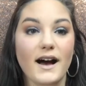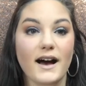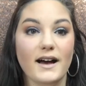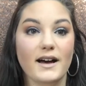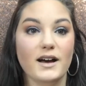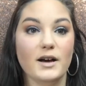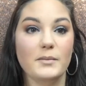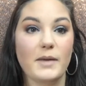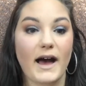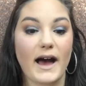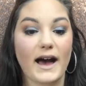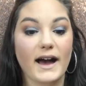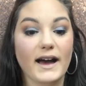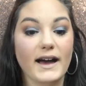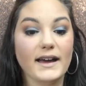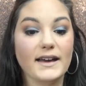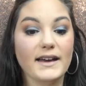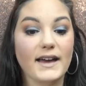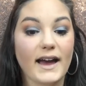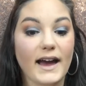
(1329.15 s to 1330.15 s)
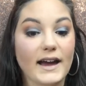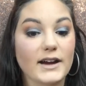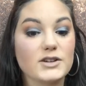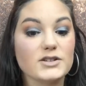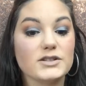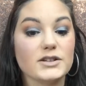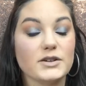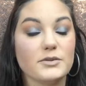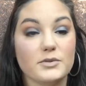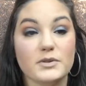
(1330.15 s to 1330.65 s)
I
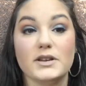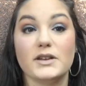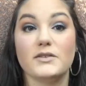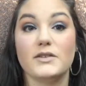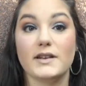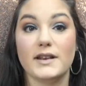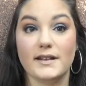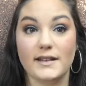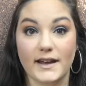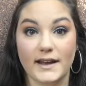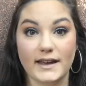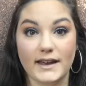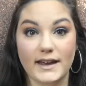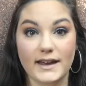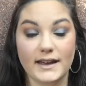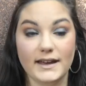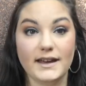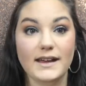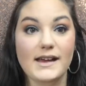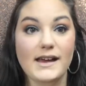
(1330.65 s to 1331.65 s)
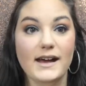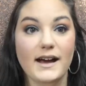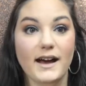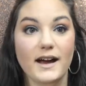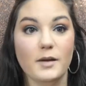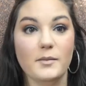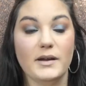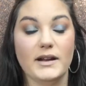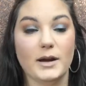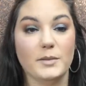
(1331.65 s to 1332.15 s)
actually really, really like it,
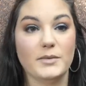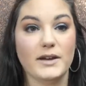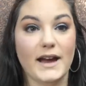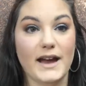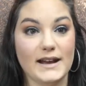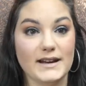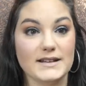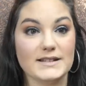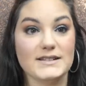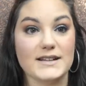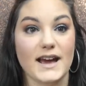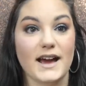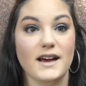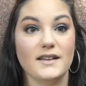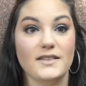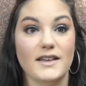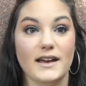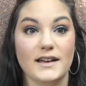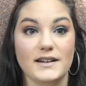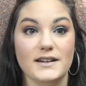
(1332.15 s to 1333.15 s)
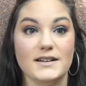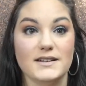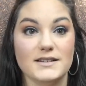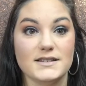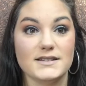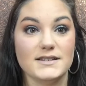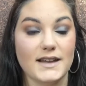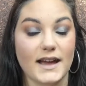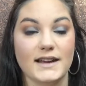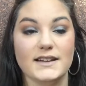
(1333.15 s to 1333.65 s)
and I'm kind of sad that it
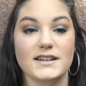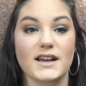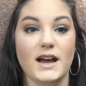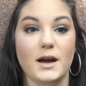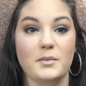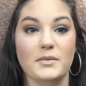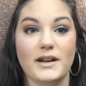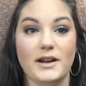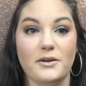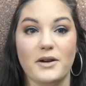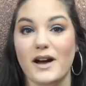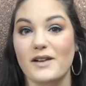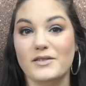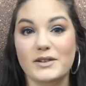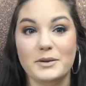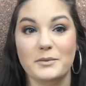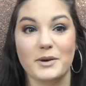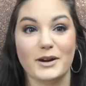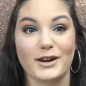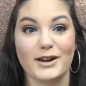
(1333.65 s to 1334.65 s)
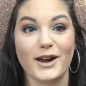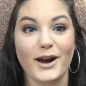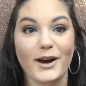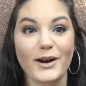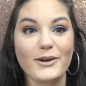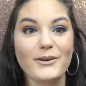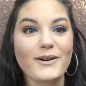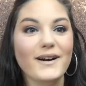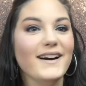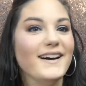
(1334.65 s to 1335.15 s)
is nighttime and I don't have anywhere to
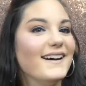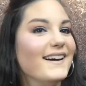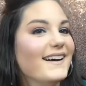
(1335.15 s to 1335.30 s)
go.